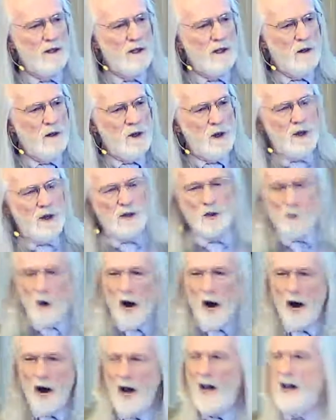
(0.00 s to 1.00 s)
We
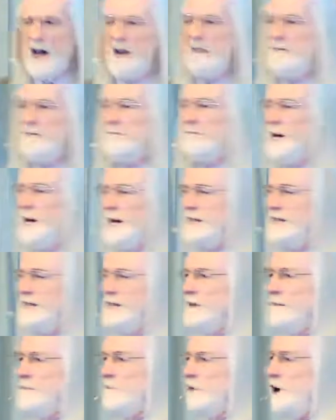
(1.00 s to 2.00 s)
thrive based
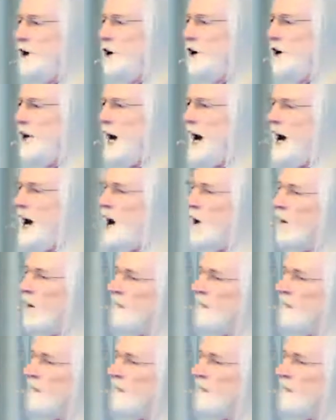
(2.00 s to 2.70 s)
upon our